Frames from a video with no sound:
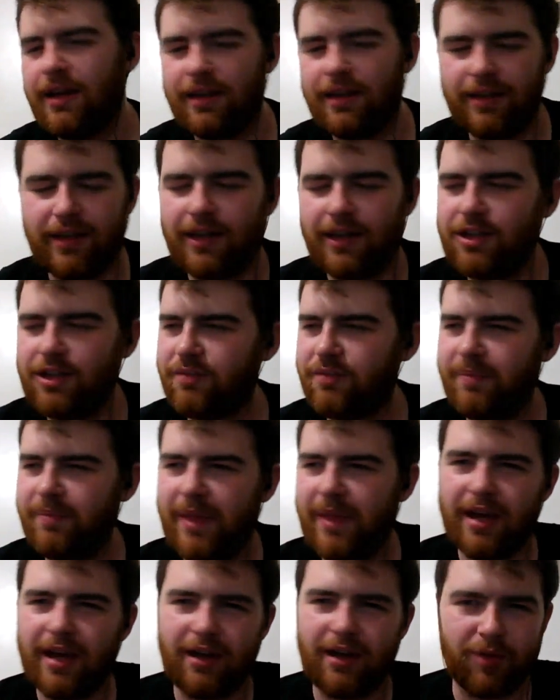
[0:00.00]
the age of
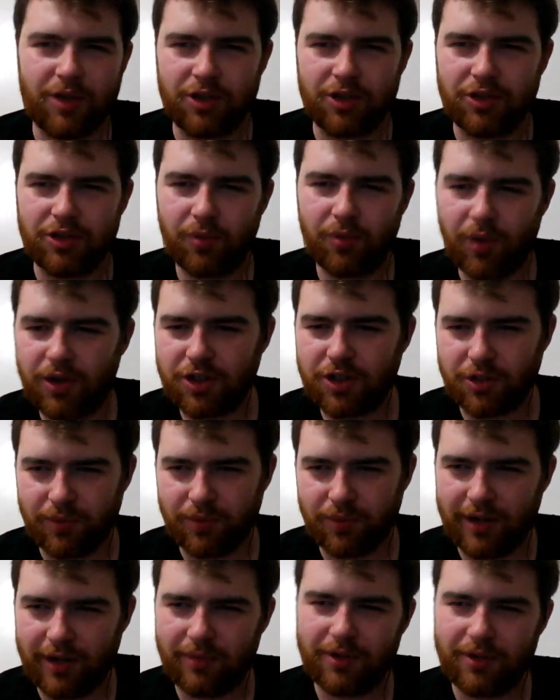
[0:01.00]
man, which is the worst
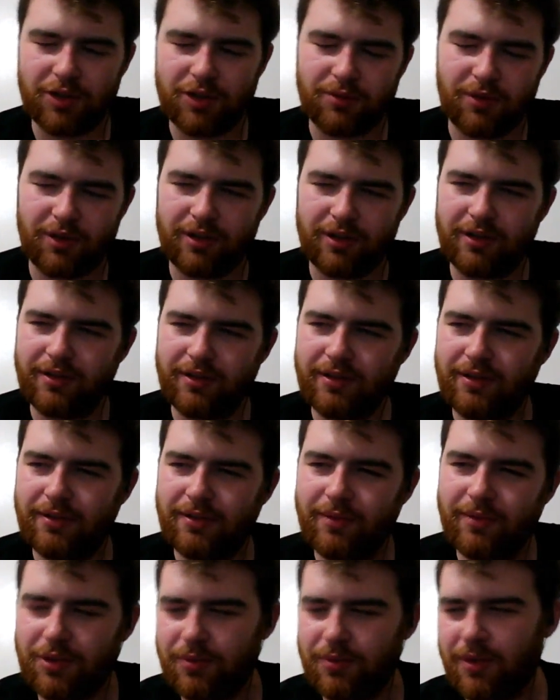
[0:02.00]
one, which is
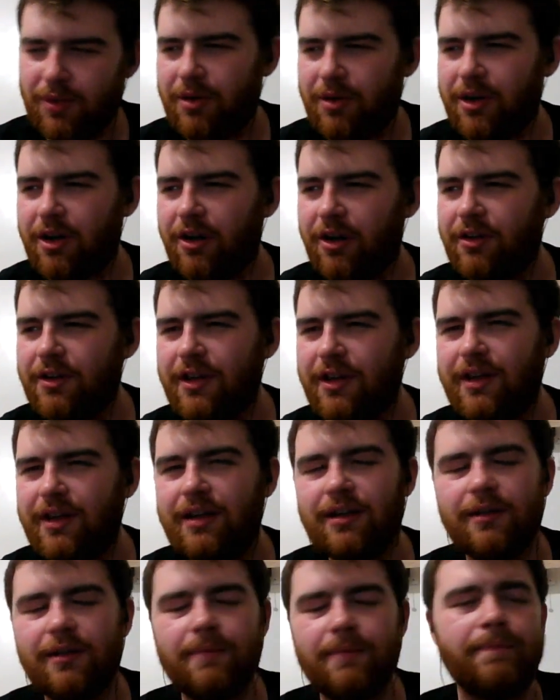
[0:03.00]
what we're currently
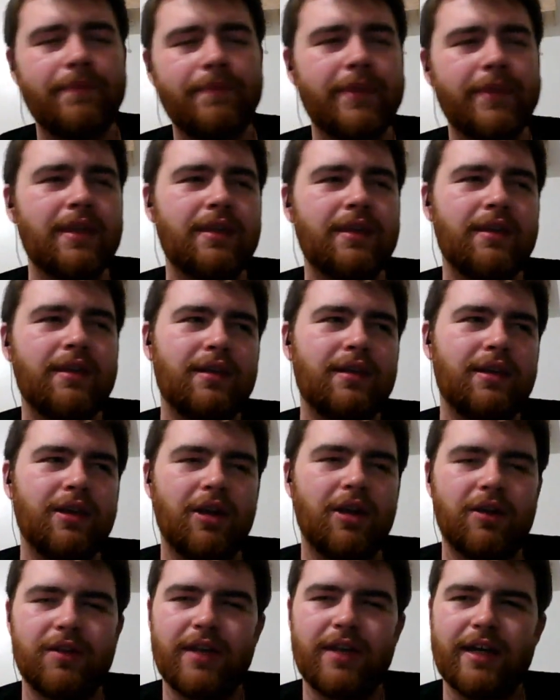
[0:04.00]
in. You
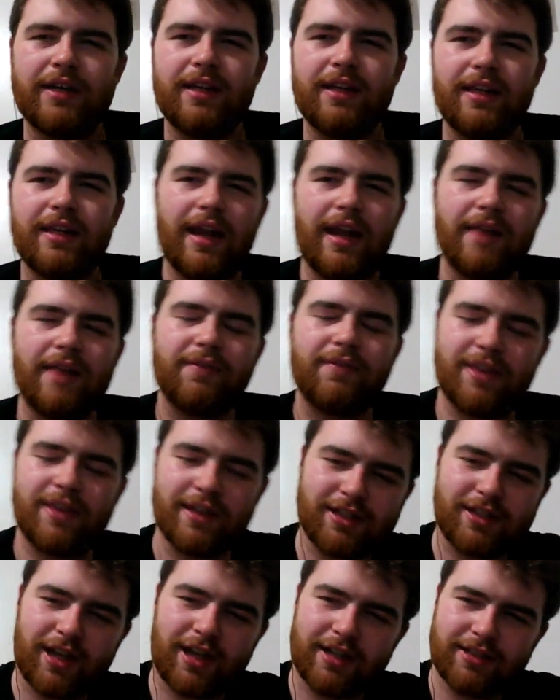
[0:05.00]
know, the idea that everything's
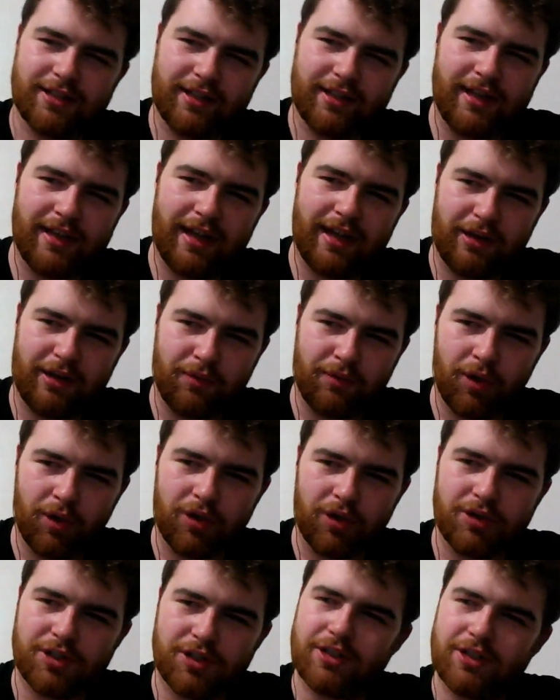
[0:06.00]
constantly getting
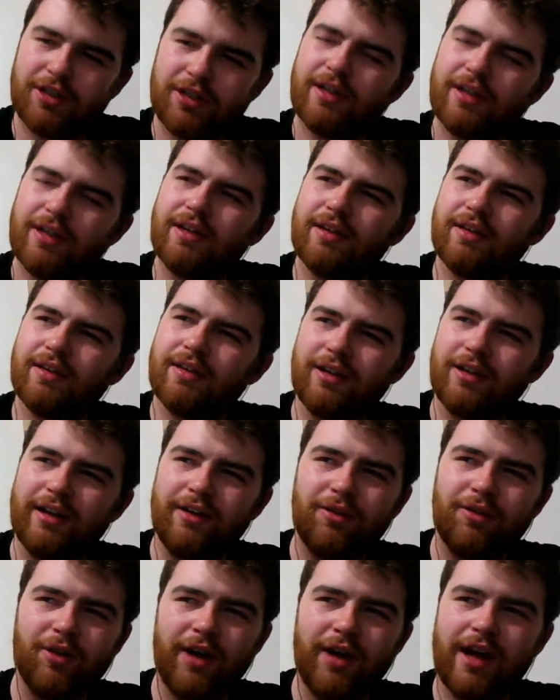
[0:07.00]
worse,
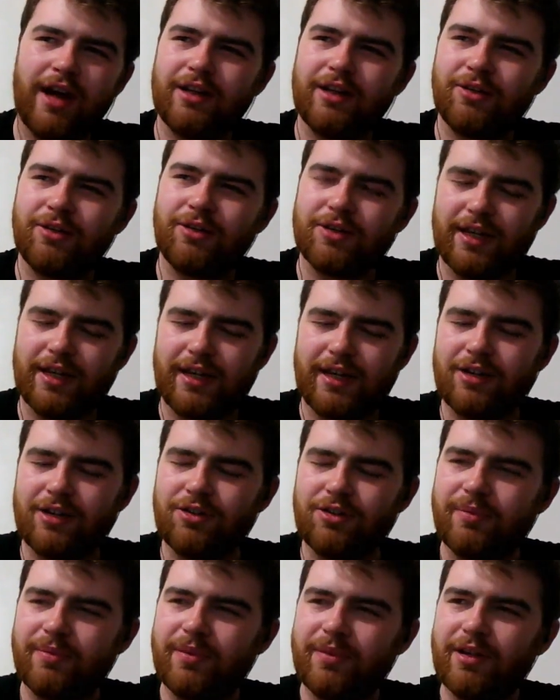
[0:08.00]
and we're heading towards like
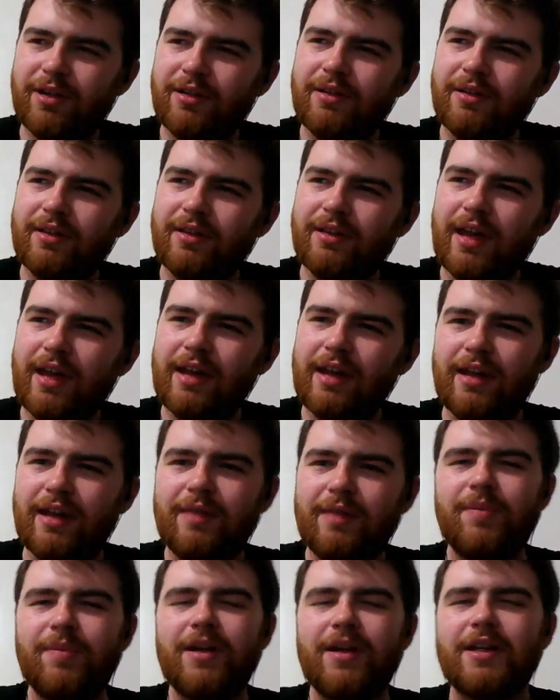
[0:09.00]
entropy.
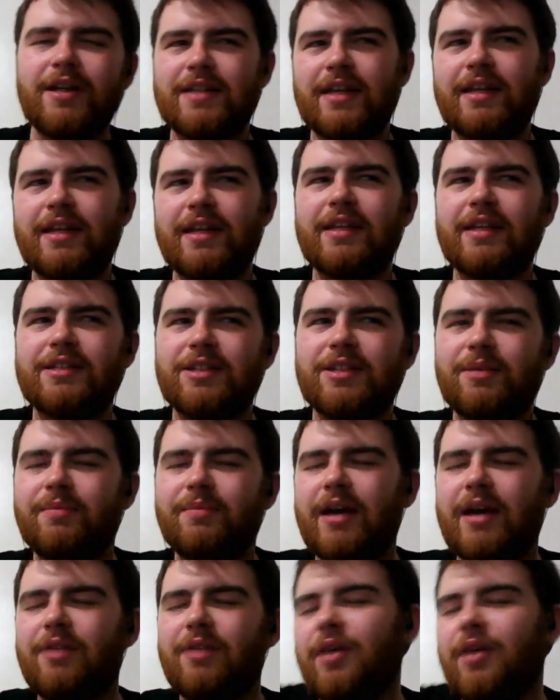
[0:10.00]
And because at
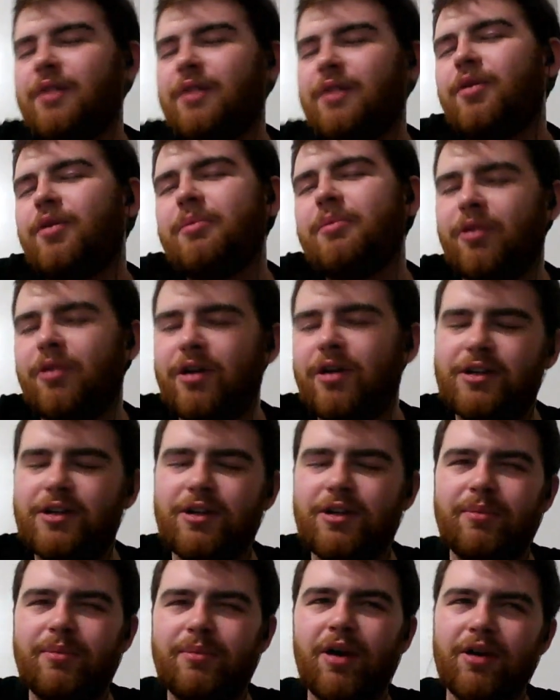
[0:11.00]
one point
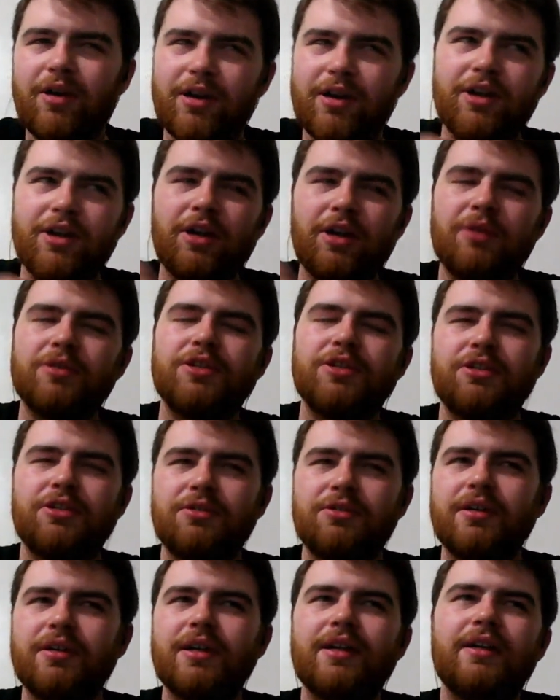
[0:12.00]
your party goes to